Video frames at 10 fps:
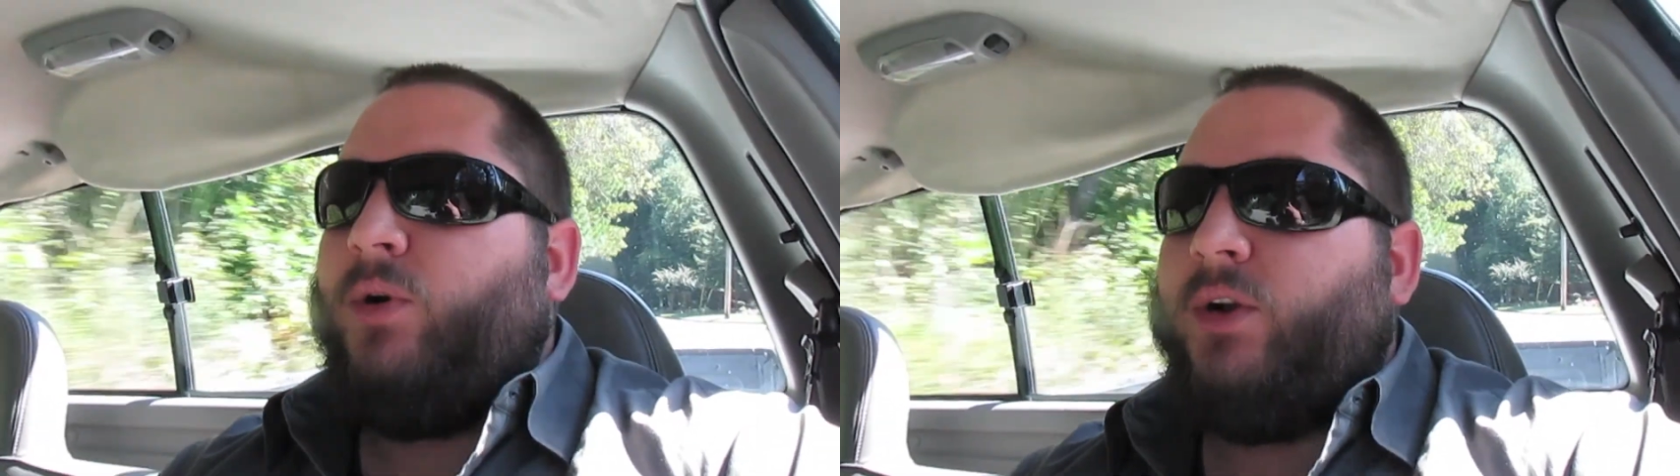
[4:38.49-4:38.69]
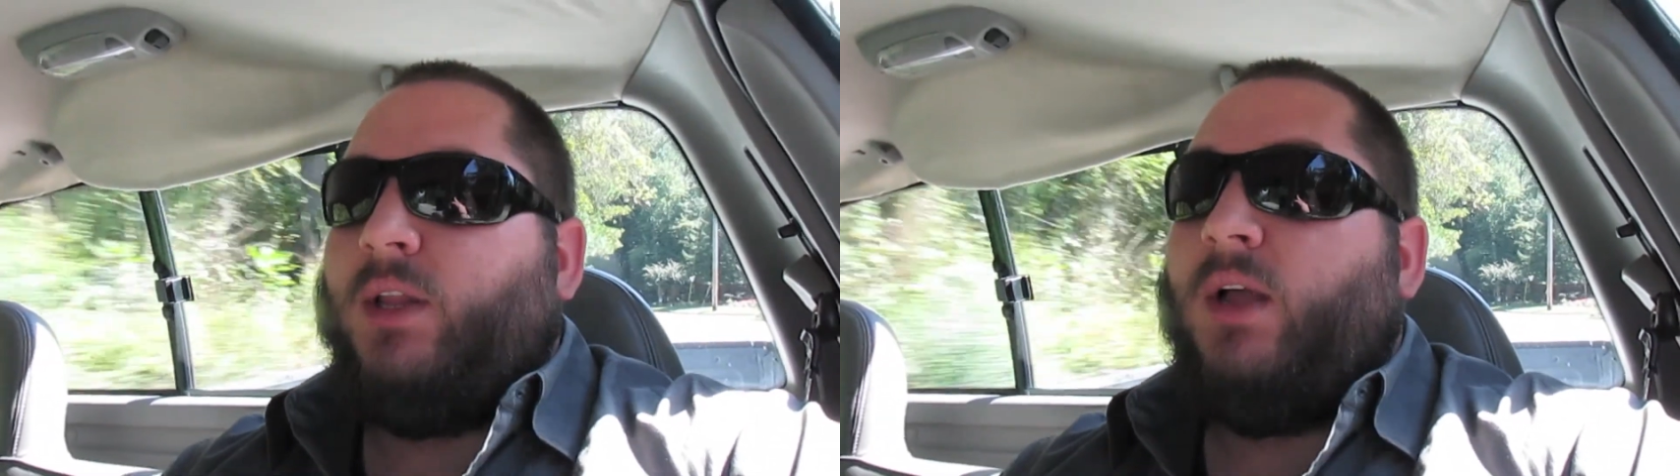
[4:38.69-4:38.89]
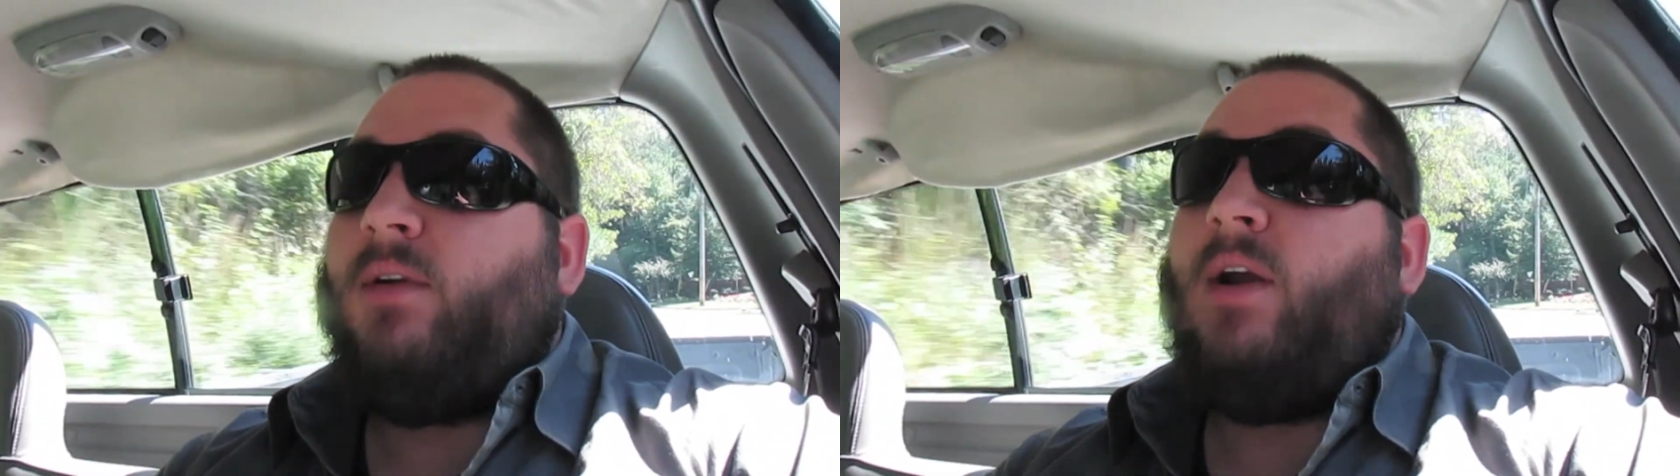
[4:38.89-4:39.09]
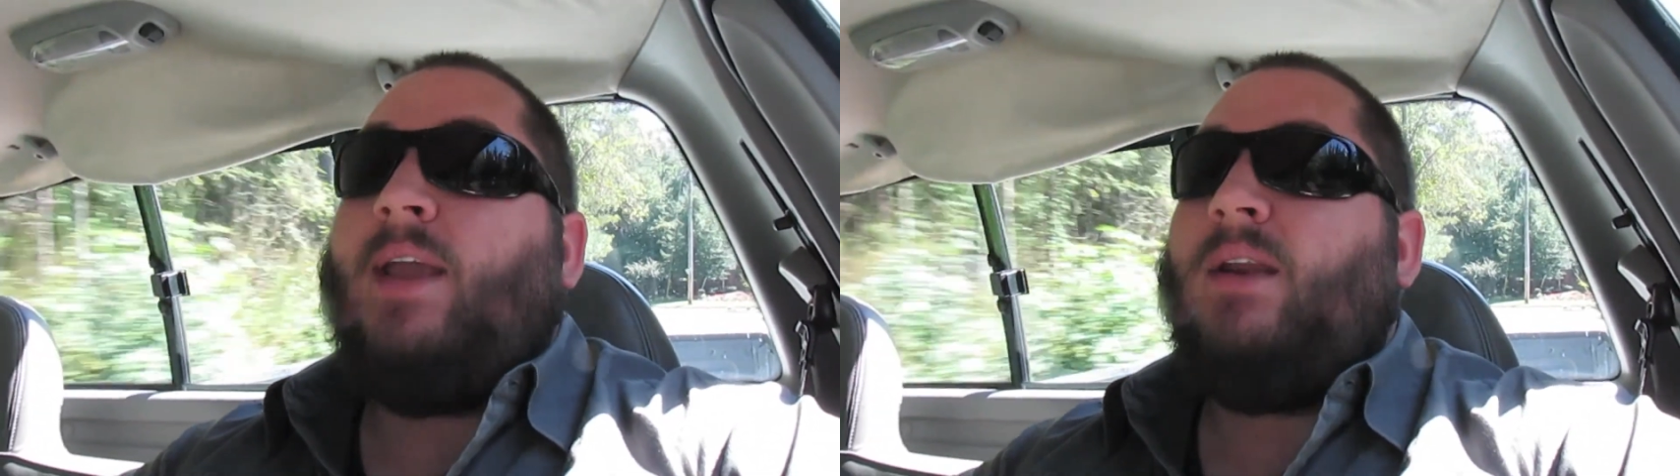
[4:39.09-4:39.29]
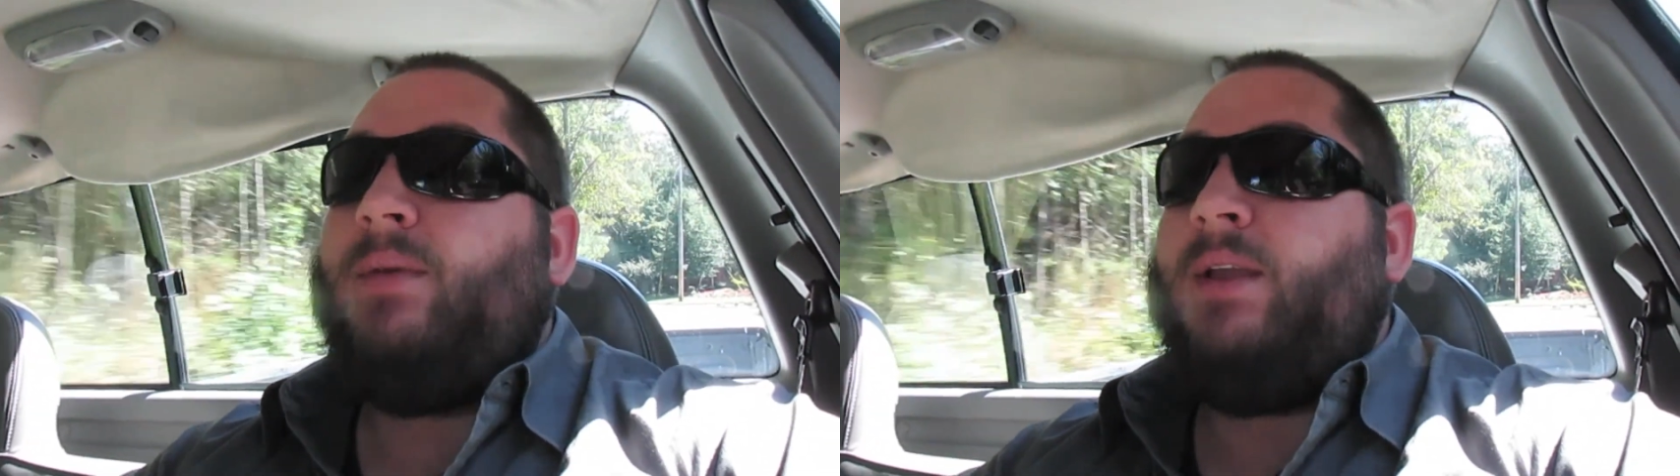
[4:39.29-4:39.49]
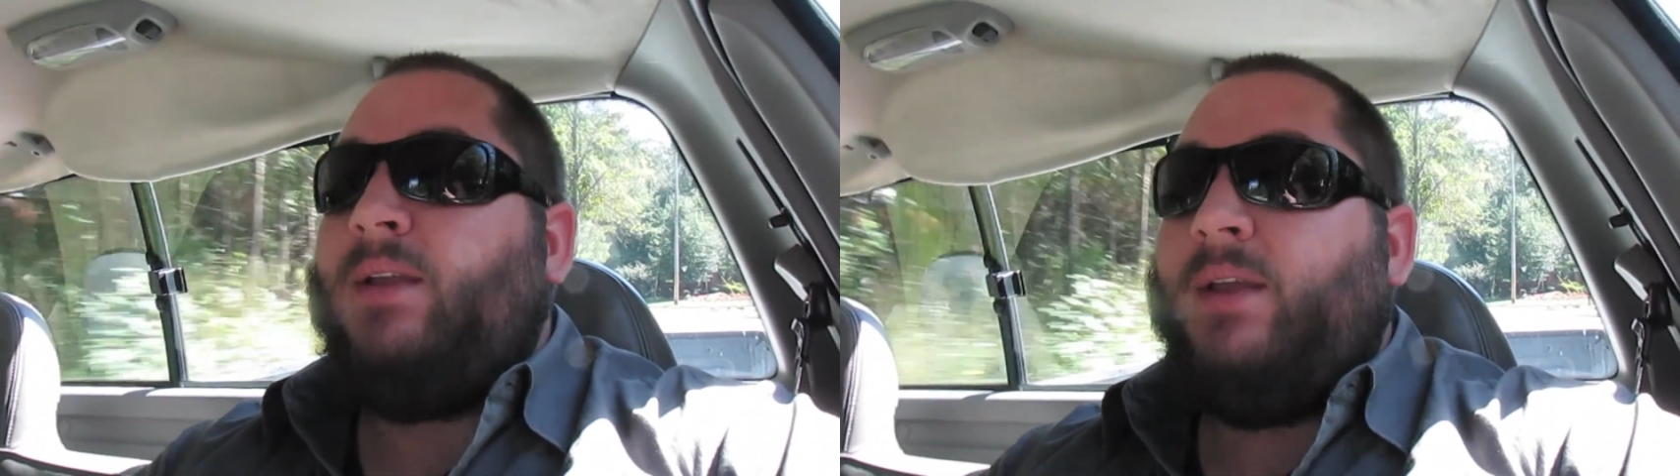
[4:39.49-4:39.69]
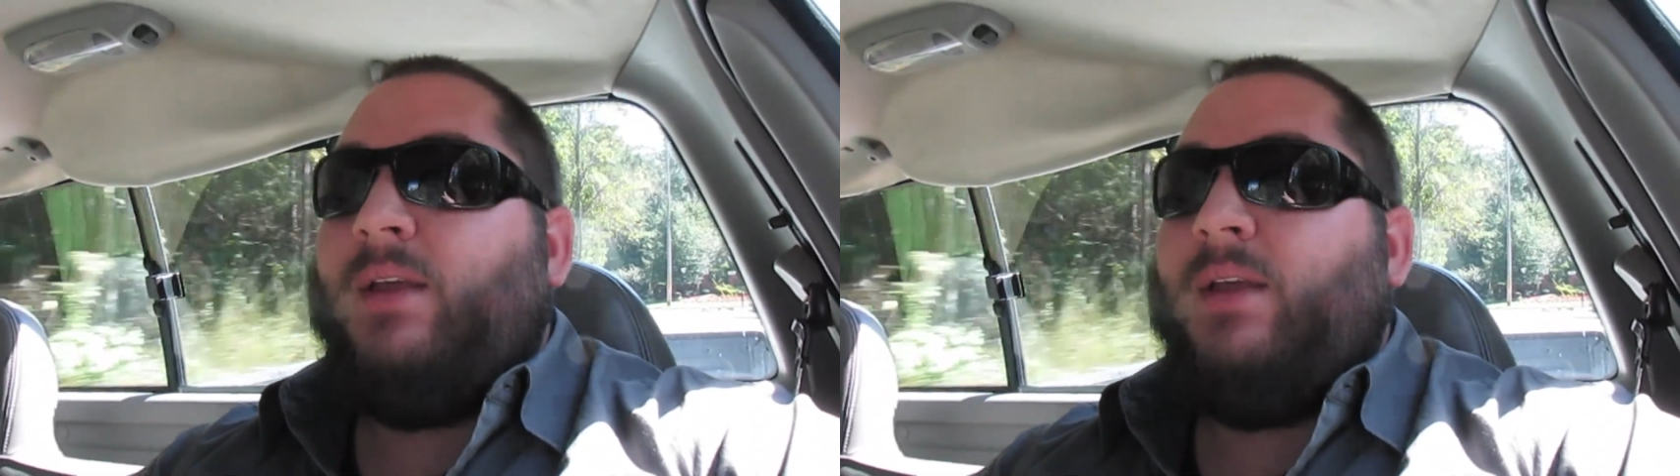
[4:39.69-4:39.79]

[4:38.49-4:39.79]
we're to love our enemy,